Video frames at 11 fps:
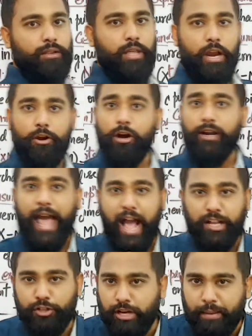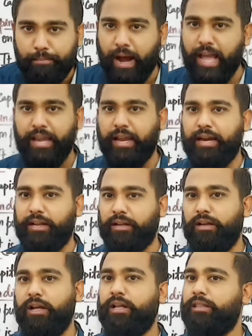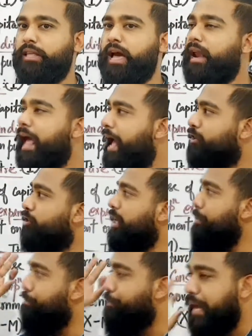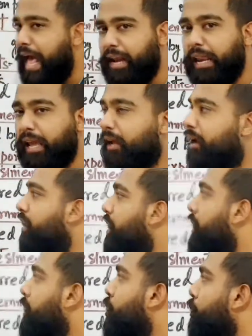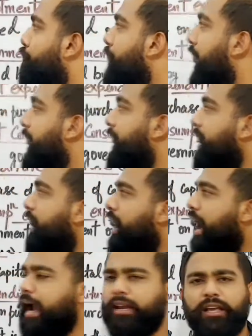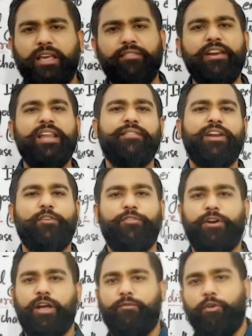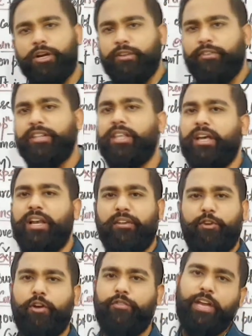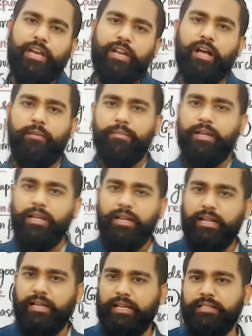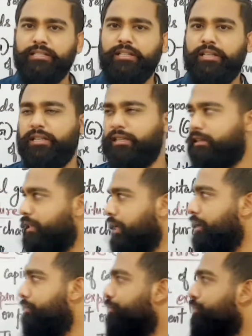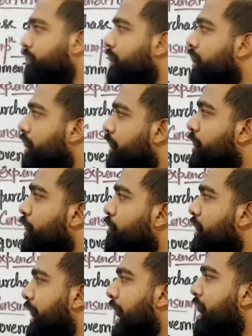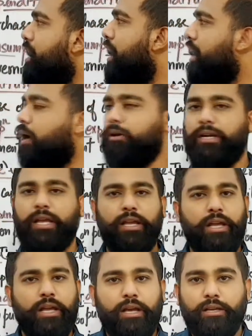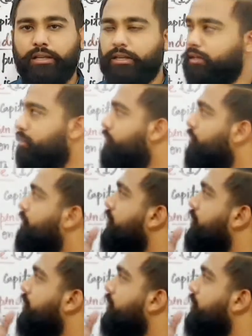They are not actually buying it, they are actually planning to buy at a given level of income, whatever their level of income is there during an accounting year. So